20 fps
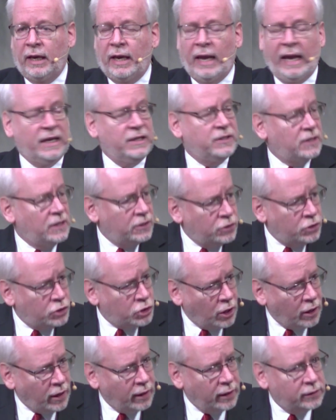is in
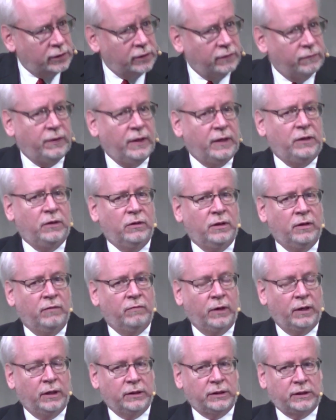charge of the
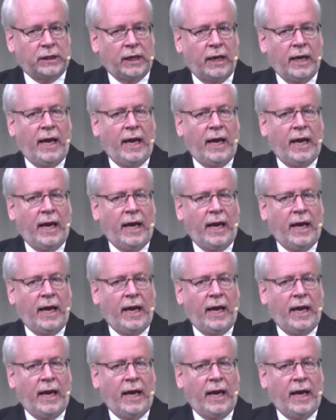universe.